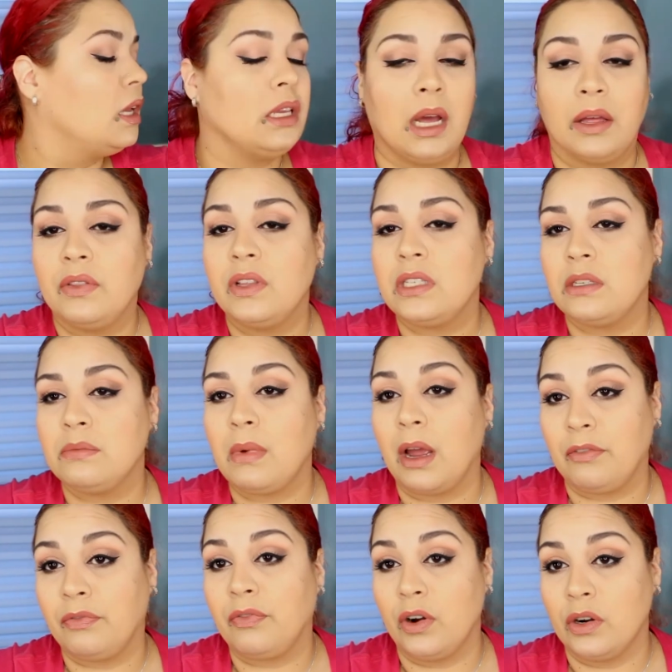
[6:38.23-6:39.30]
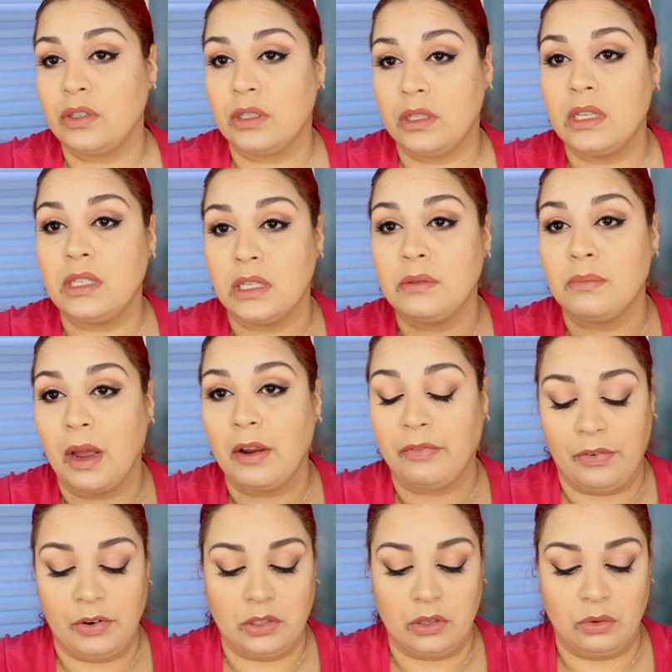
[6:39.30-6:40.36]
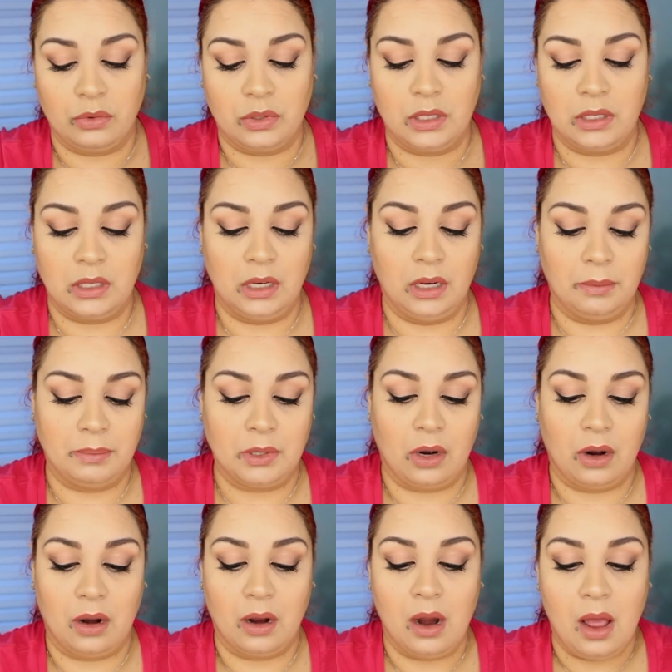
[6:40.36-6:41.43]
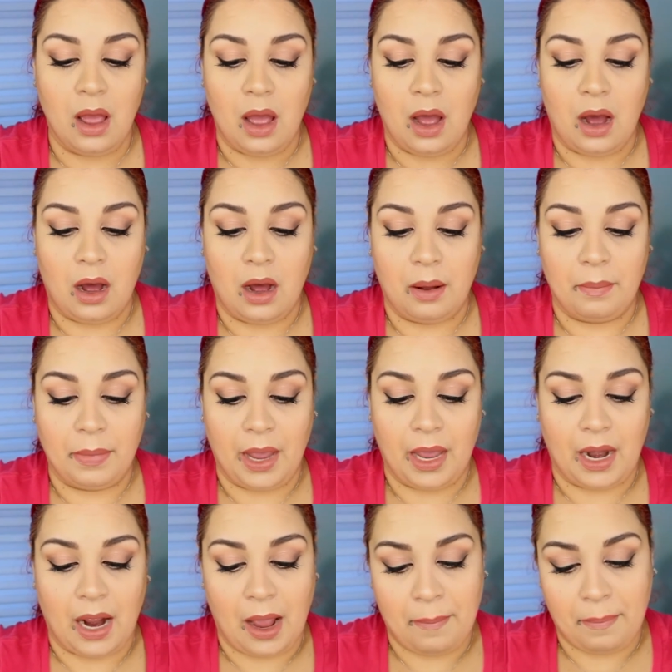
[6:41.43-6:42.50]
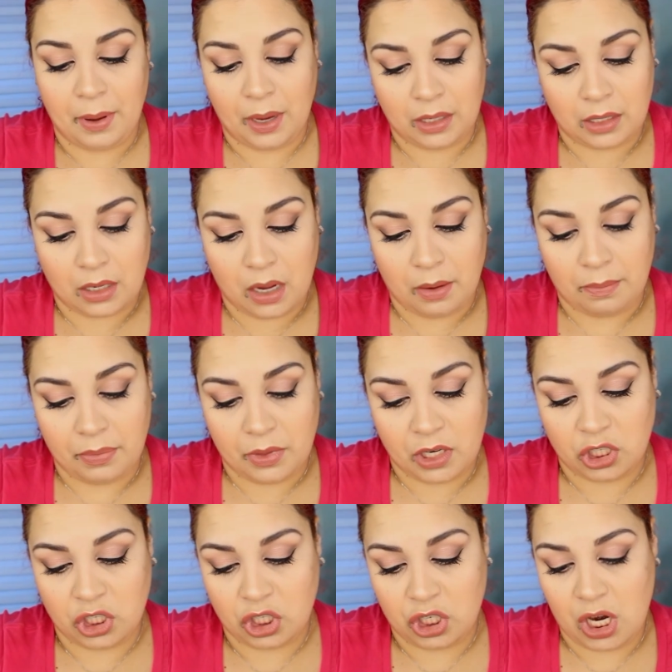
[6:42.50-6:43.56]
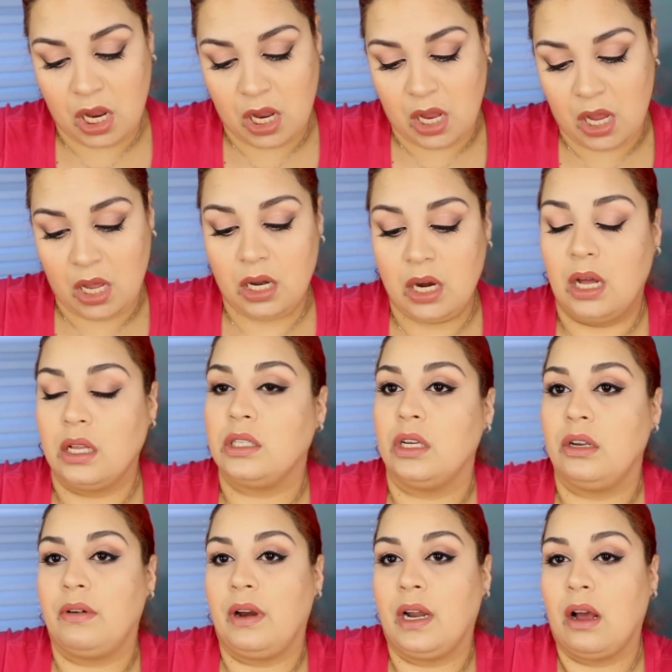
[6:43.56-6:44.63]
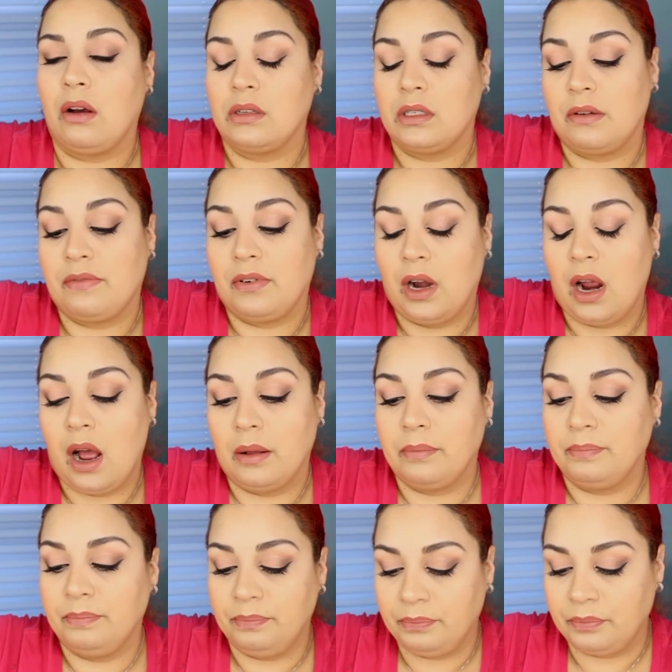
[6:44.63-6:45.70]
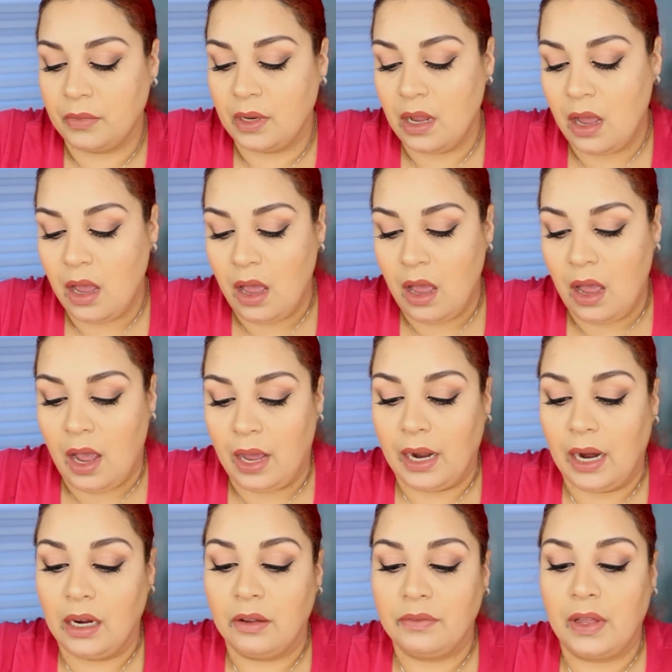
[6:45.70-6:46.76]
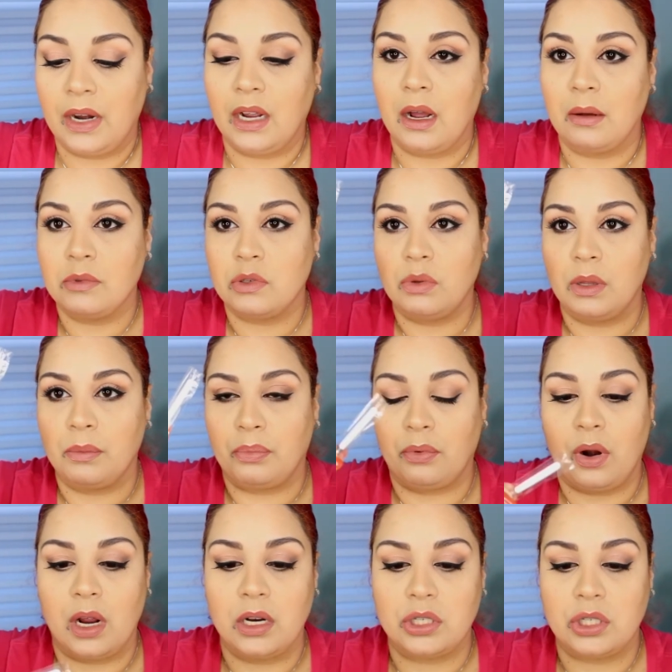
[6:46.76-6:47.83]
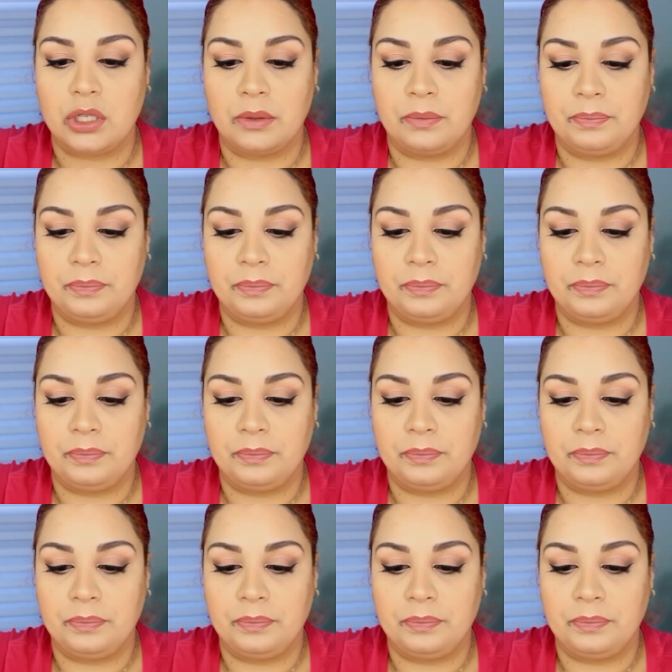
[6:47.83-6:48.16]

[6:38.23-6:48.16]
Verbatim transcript: Yeah, this is my first. This is my first OCC Lip Tar. And I picked up this shade. I'll tell you right now because I forgot. And I love that it comes with a brush.